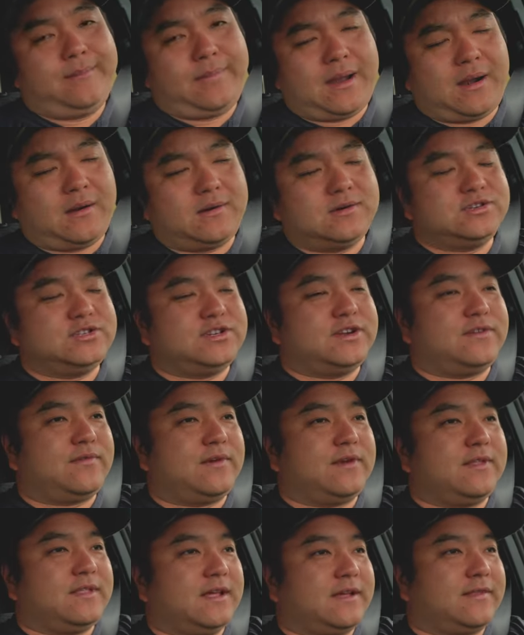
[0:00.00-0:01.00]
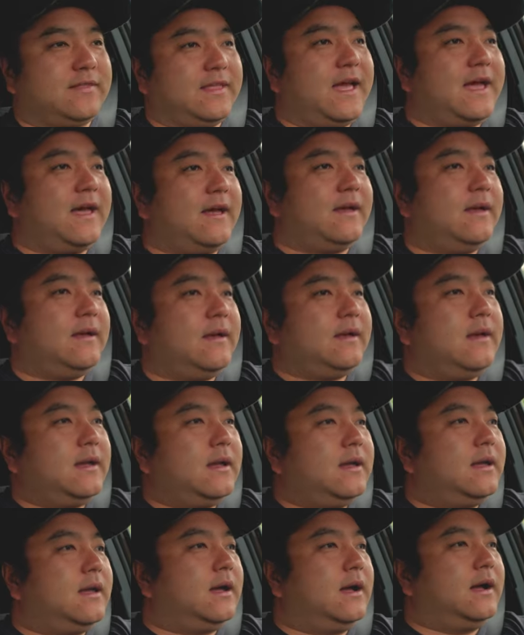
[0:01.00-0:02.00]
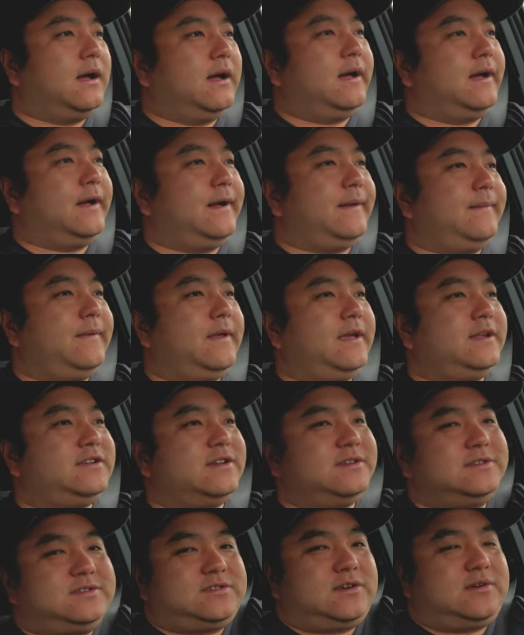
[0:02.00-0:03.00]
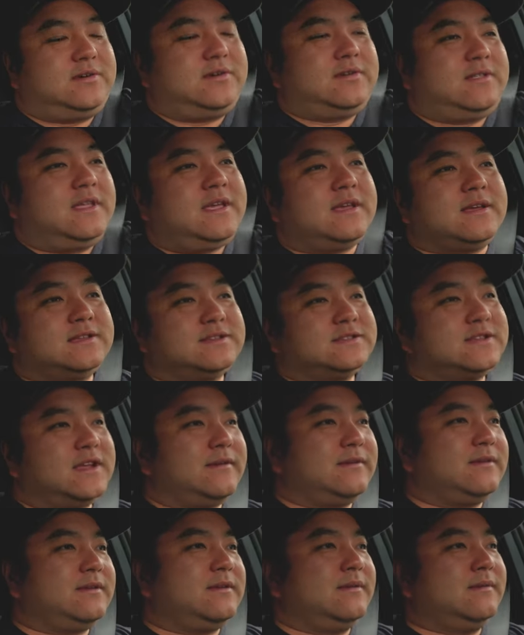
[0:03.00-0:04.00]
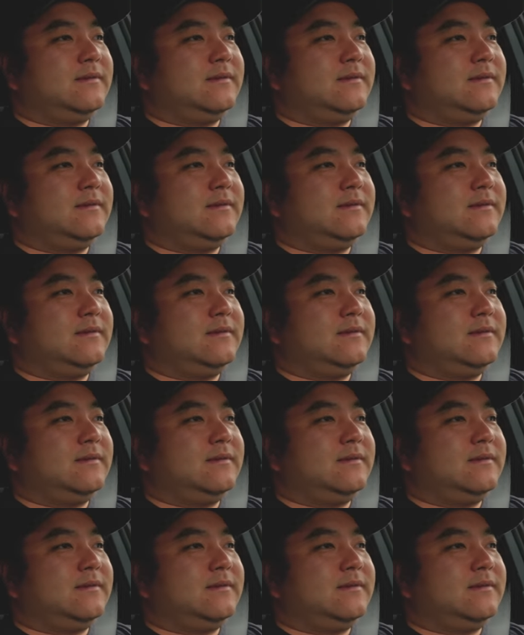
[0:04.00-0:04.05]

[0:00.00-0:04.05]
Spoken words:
power shift or anything like that, it does certain things that,